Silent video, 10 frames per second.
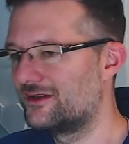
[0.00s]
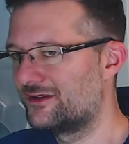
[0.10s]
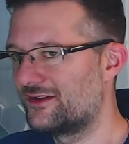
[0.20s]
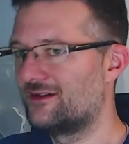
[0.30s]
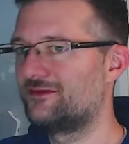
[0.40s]

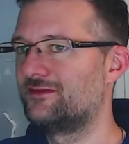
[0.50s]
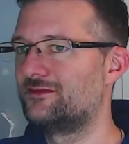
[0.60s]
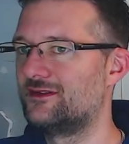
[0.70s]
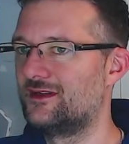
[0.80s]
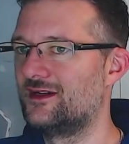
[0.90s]
stuff,
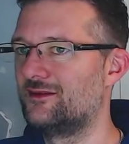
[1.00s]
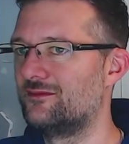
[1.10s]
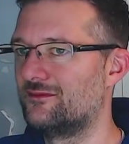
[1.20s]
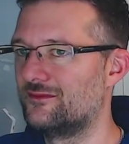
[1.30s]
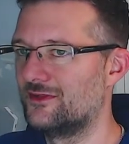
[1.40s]

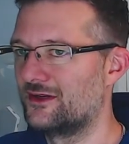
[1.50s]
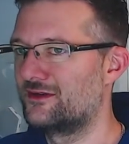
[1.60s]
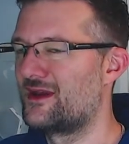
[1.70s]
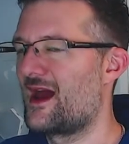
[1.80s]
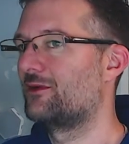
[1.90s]
like
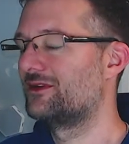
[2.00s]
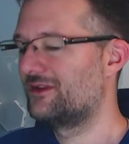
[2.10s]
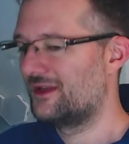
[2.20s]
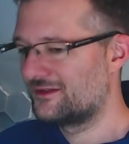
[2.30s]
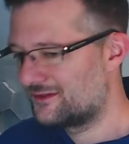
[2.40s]
Now
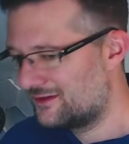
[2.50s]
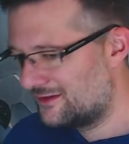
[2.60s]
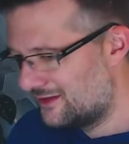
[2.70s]
Assist.